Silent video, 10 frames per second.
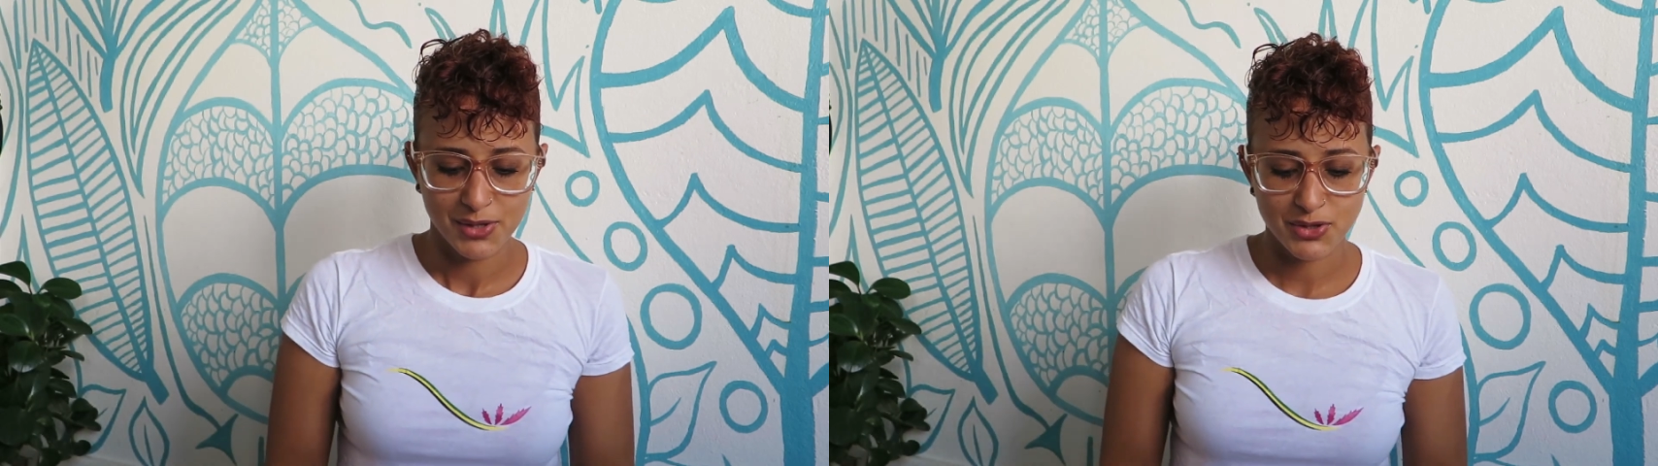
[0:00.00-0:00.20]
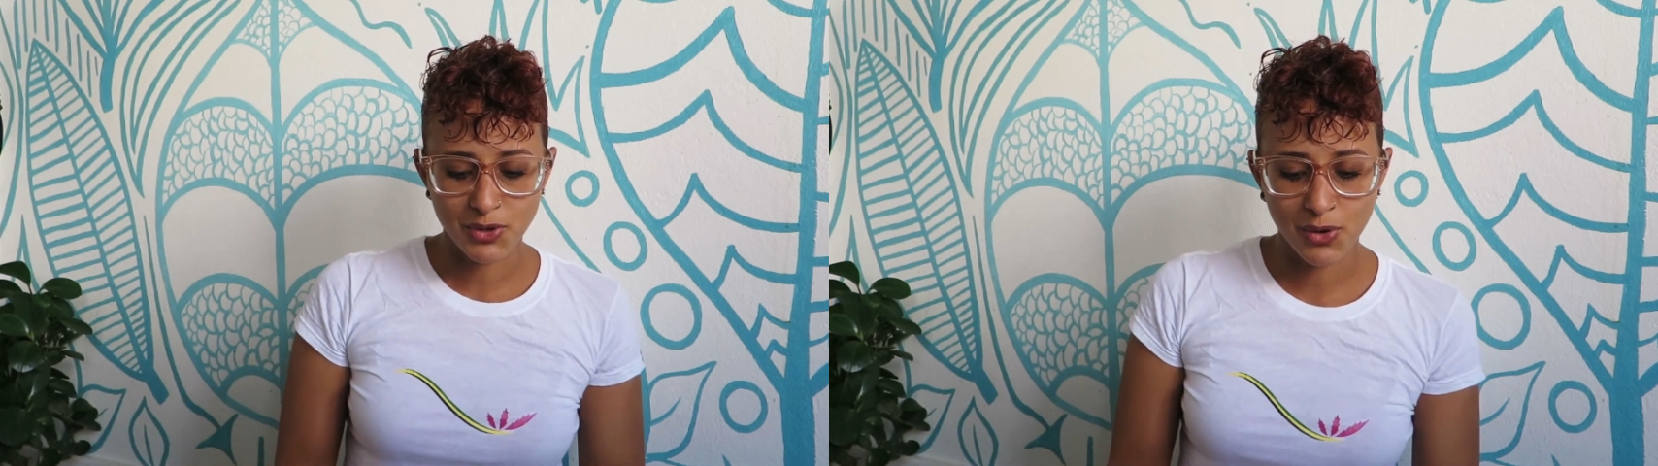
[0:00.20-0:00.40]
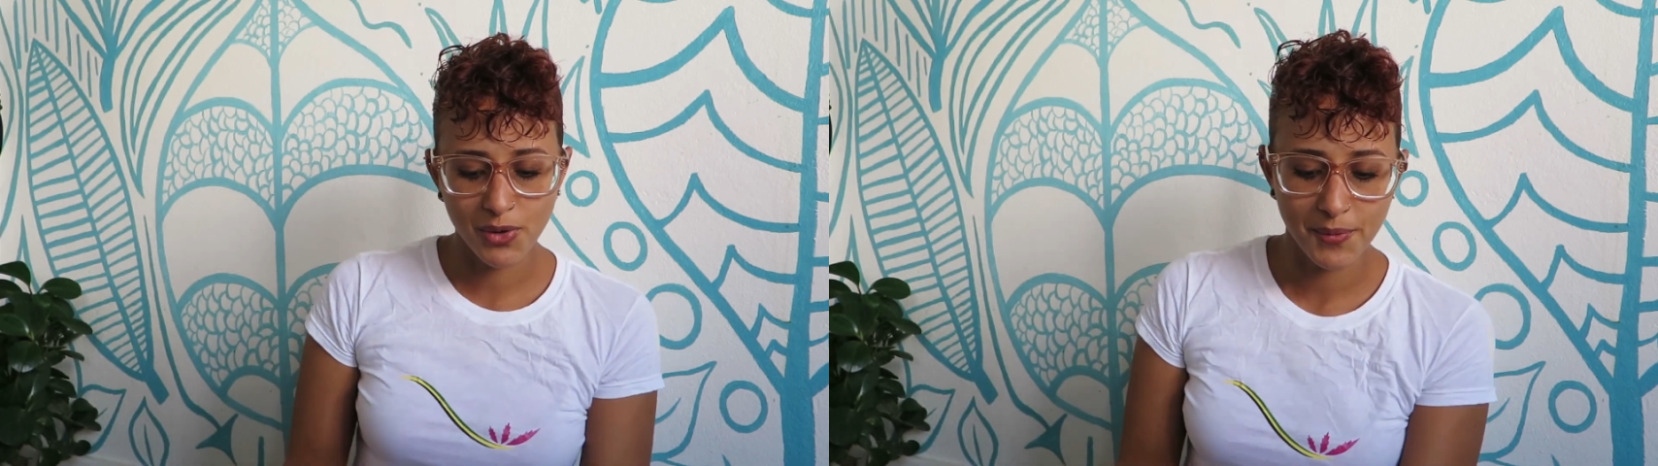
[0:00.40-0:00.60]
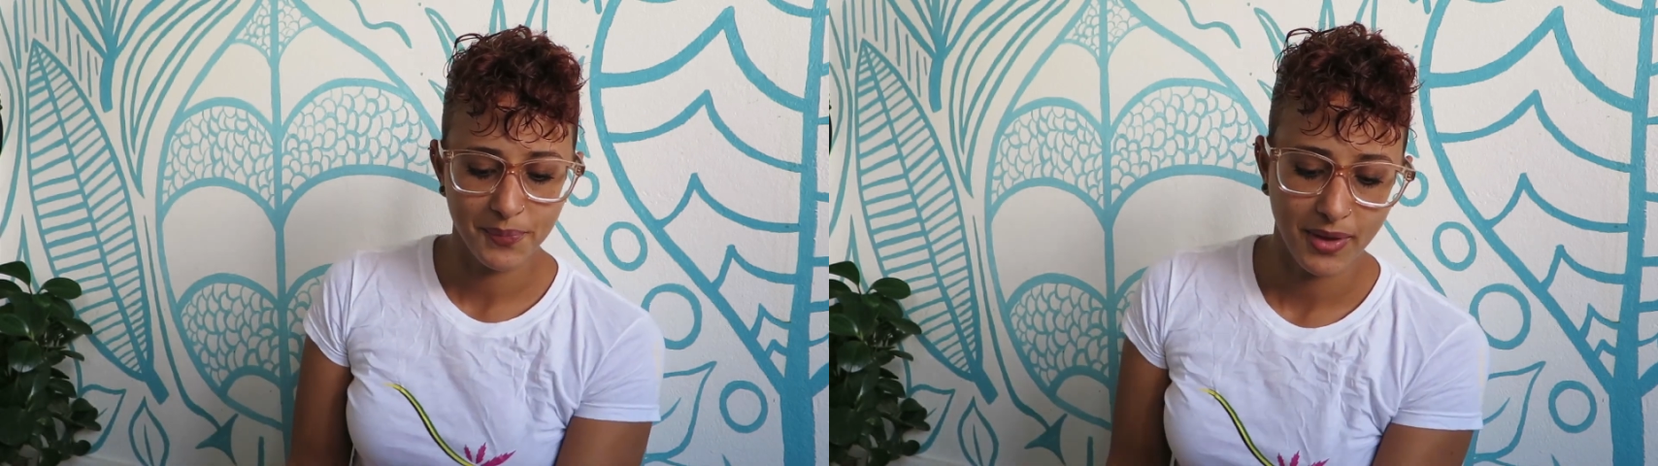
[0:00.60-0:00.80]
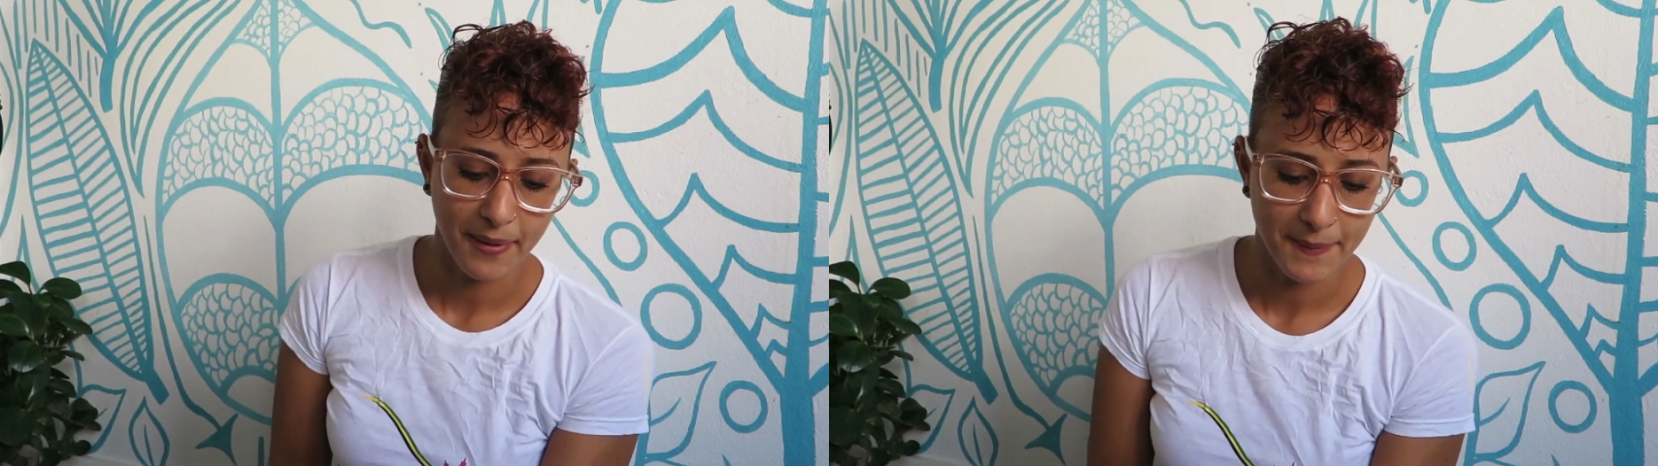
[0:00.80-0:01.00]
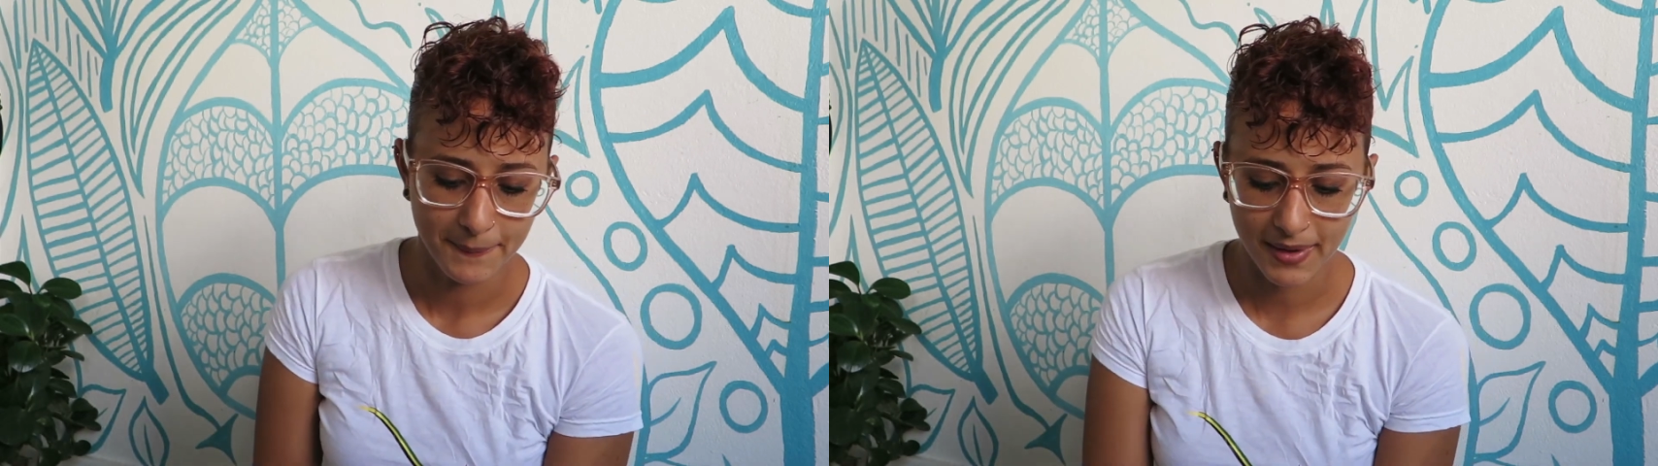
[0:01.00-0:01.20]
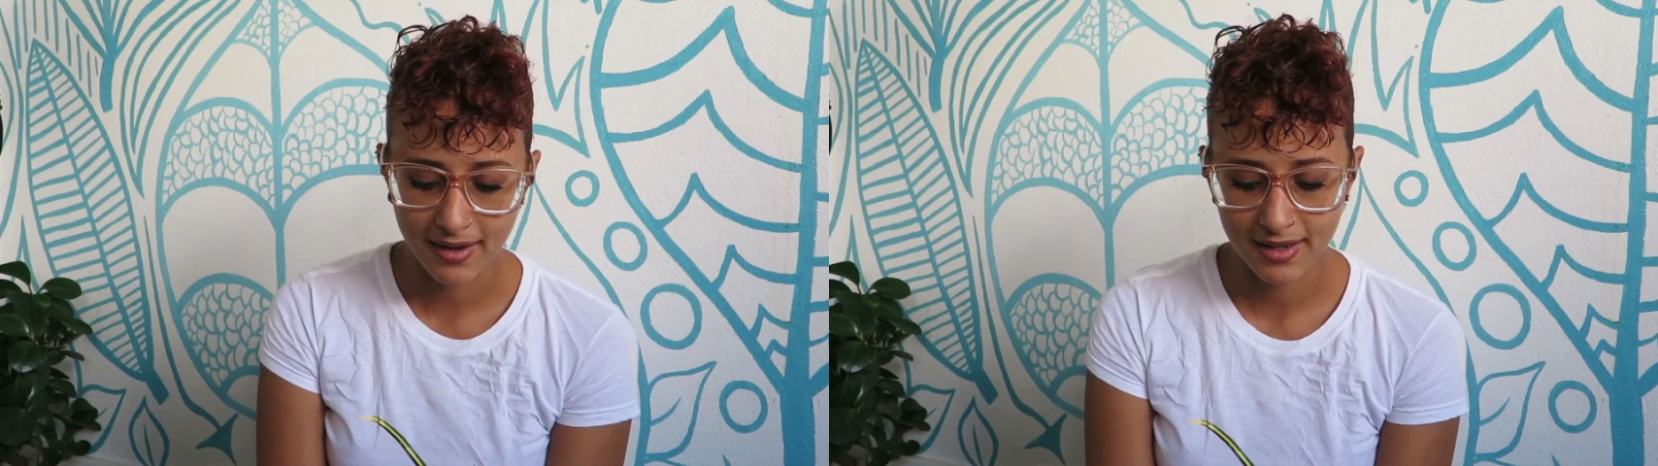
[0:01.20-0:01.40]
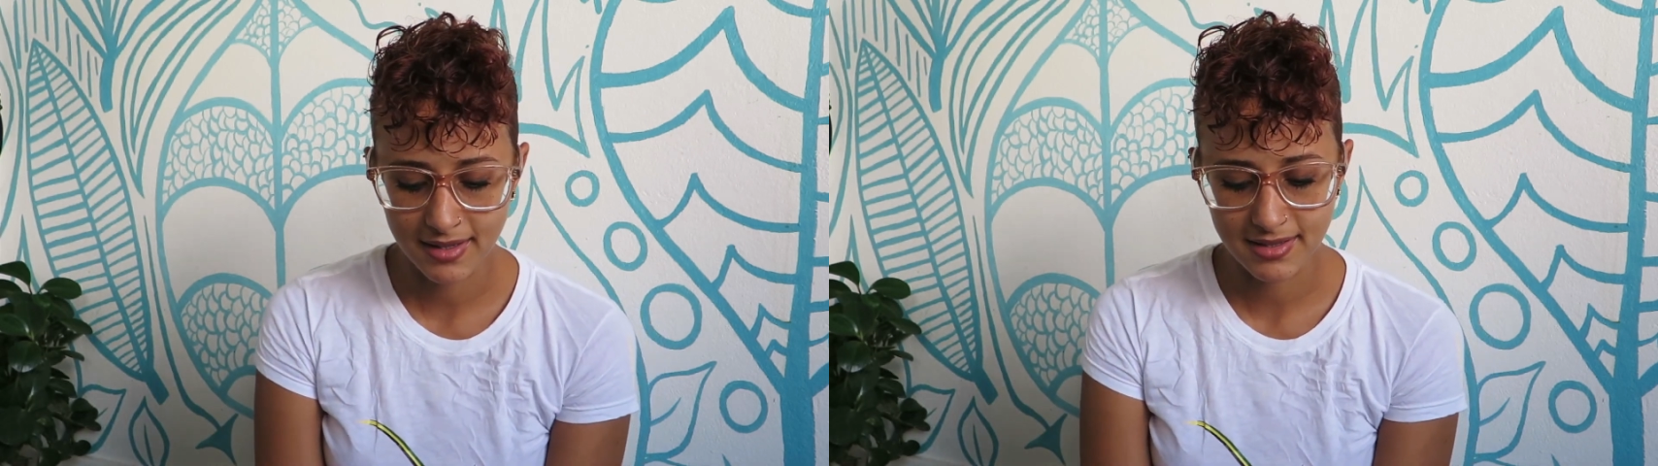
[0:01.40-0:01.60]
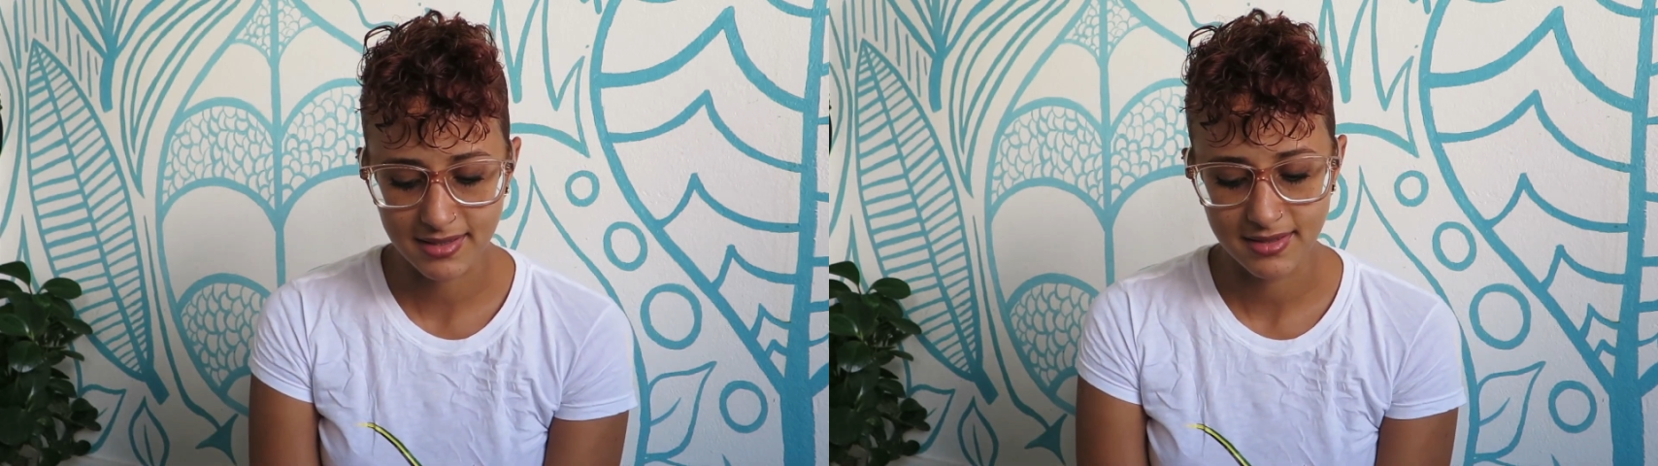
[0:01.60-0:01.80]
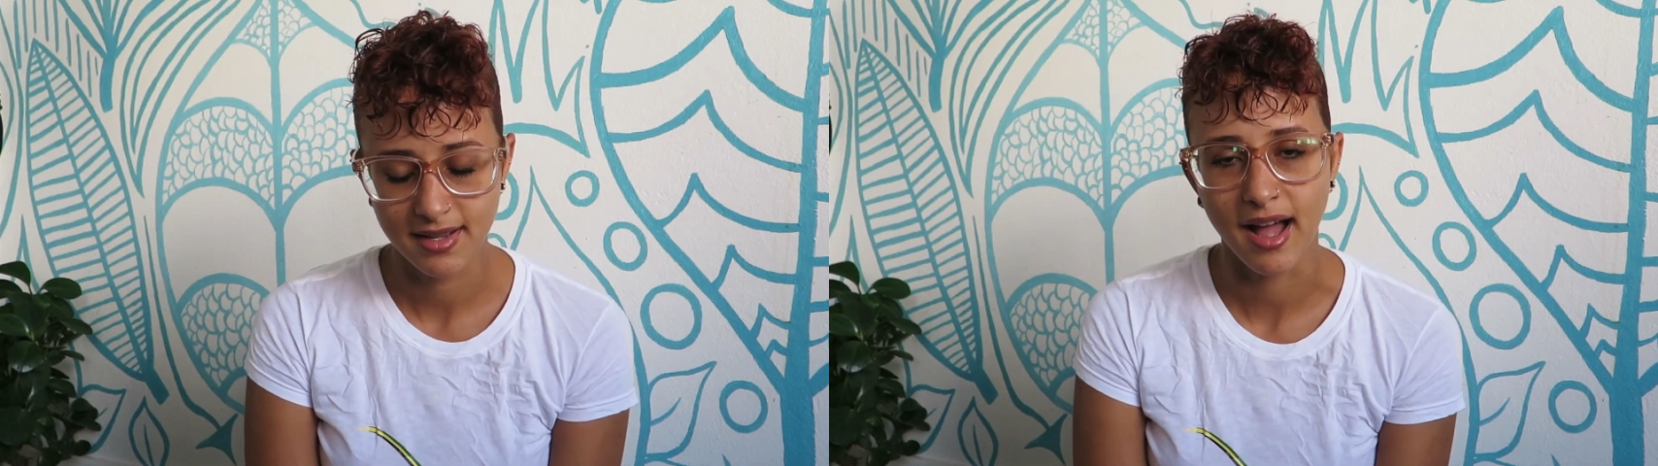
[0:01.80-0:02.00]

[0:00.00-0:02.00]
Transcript: So because